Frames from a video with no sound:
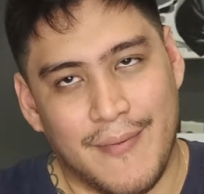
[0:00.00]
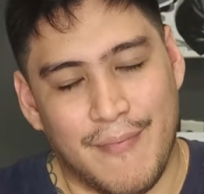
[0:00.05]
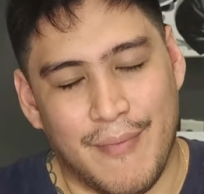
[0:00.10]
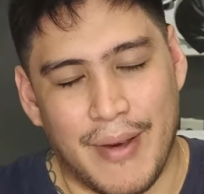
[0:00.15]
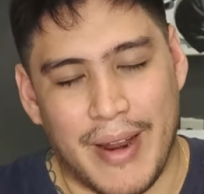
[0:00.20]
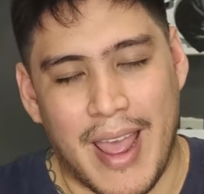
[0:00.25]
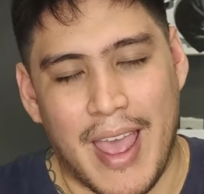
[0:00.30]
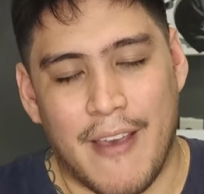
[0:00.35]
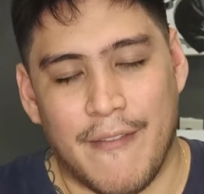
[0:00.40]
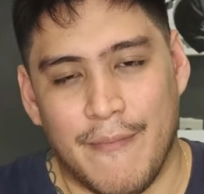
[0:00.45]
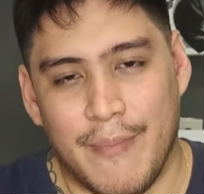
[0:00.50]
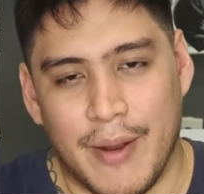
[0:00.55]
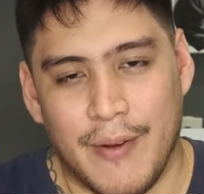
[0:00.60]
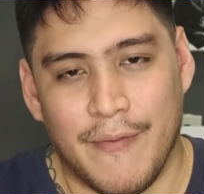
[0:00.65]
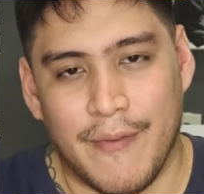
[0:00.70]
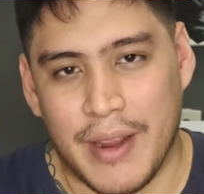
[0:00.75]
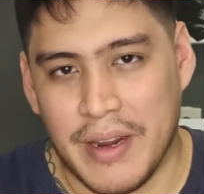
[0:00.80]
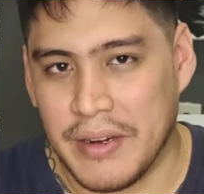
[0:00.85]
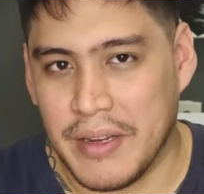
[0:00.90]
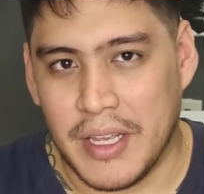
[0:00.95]
but I have
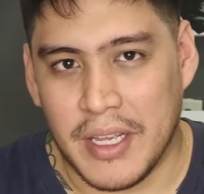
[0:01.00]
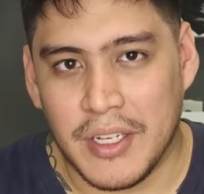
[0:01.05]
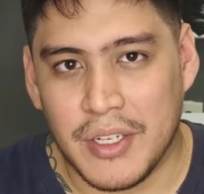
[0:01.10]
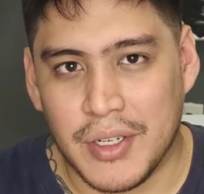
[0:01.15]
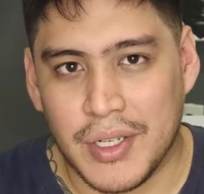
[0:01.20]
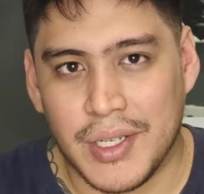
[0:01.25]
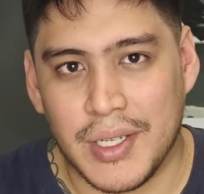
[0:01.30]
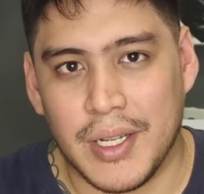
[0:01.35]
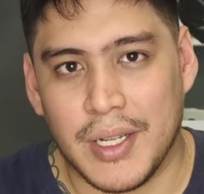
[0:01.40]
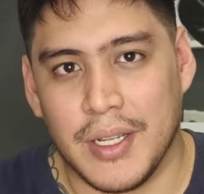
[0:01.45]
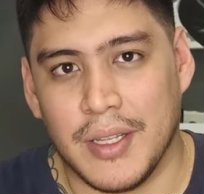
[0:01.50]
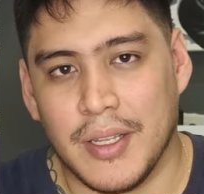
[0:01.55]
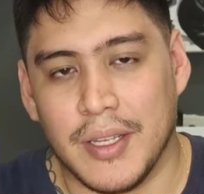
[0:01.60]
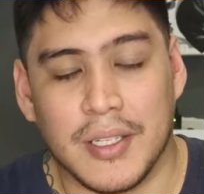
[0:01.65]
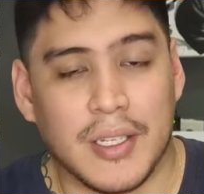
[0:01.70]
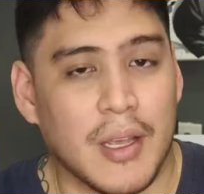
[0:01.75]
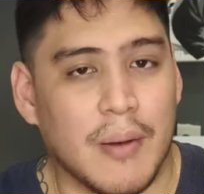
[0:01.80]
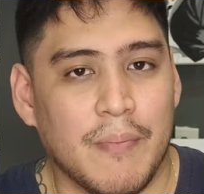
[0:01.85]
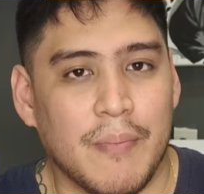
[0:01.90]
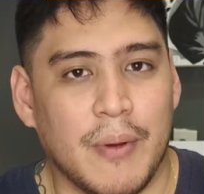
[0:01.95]
been very interested in
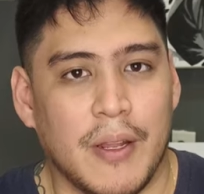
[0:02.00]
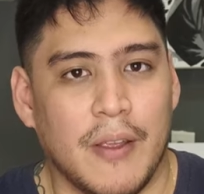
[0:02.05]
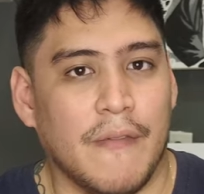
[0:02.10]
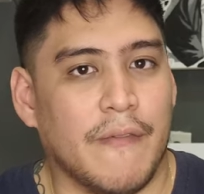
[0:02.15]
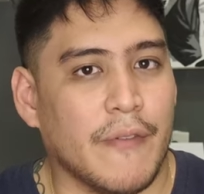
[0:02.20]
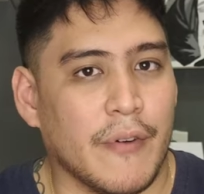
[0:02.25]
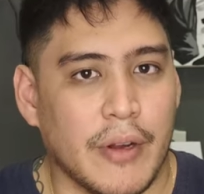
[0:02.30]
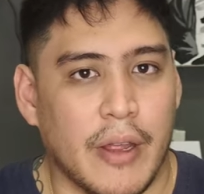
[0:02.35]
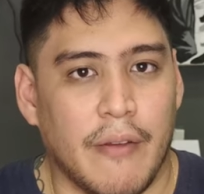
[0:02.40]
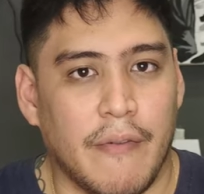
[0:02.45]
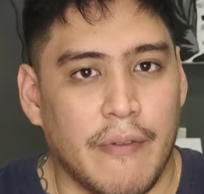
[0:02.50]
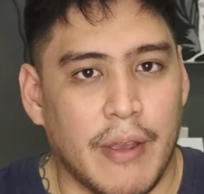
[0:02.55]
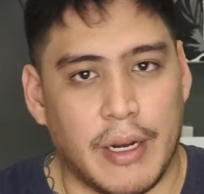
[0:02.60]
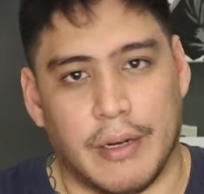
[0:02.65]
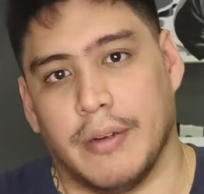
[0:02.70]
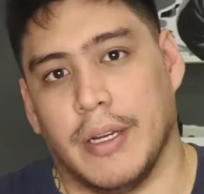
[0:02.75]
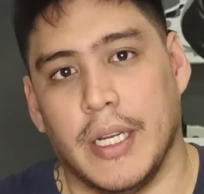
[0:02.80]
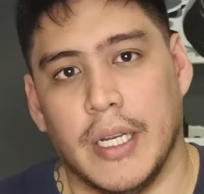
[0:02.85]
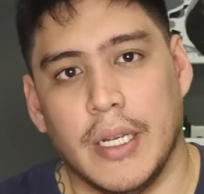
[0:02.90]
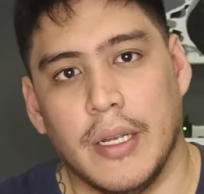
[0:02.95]
this company for a
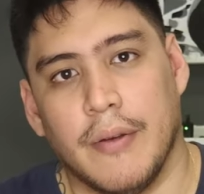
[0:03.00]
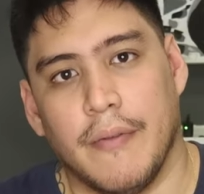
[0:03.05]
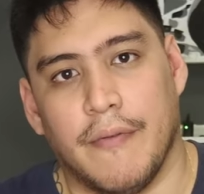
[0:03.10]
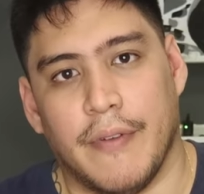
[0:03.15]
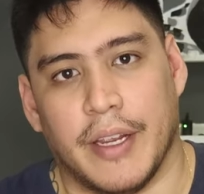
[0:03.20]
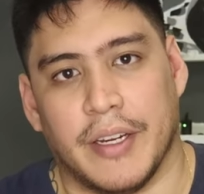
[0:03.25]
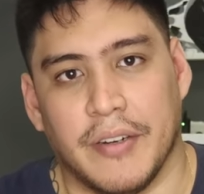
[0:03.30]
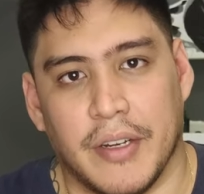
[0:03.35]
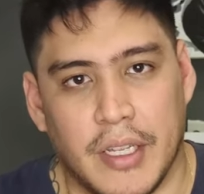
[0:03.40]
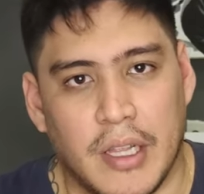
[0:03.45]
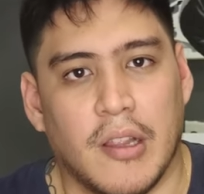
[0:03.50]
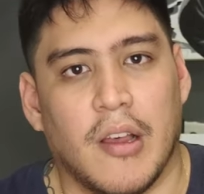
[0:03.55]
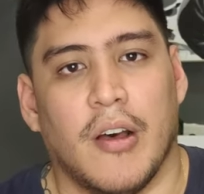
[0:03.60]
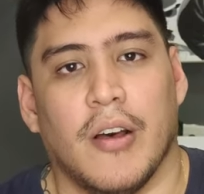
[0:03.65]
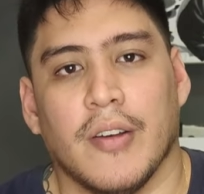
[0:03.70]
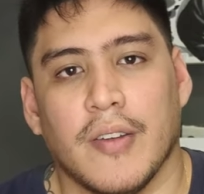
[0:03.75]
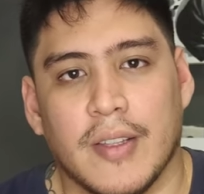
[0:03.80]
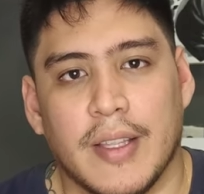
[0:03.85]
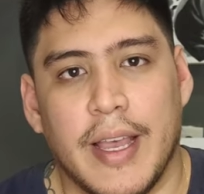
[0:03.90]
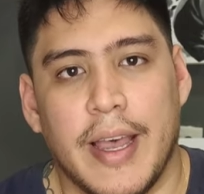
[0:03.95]
very, very
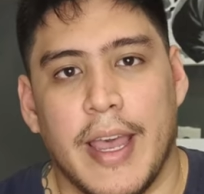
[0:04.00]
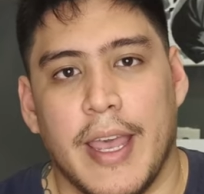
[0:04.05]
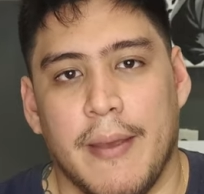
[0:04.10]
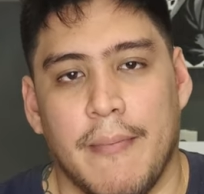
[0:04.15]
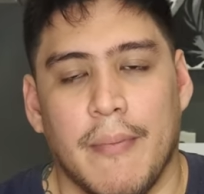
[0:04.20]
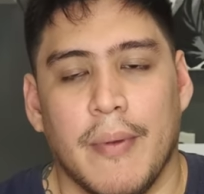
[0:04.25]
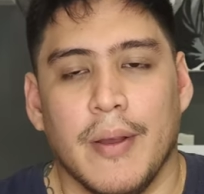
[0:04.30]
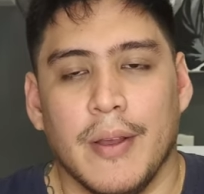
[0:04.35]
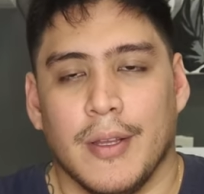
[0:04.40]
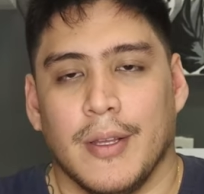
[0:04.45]
long time.